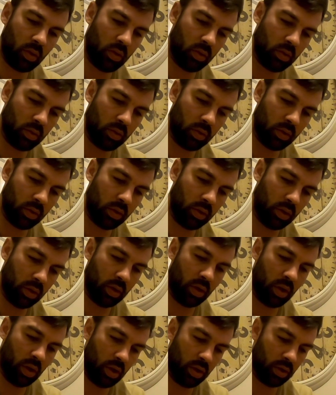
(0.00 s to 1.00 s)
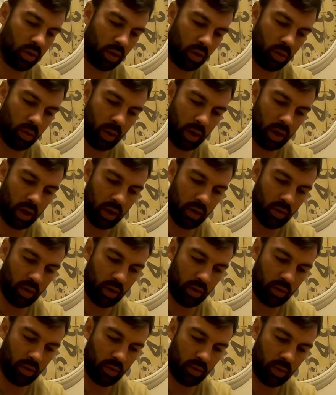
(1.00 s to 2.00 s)
So I'll quickly
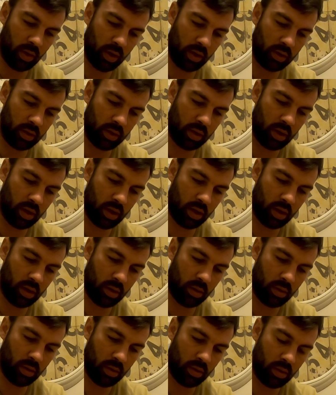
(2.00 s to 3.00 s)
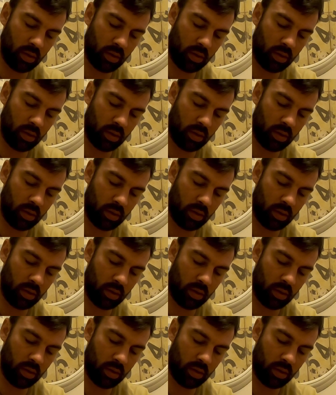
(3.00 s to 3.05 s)
run through this now.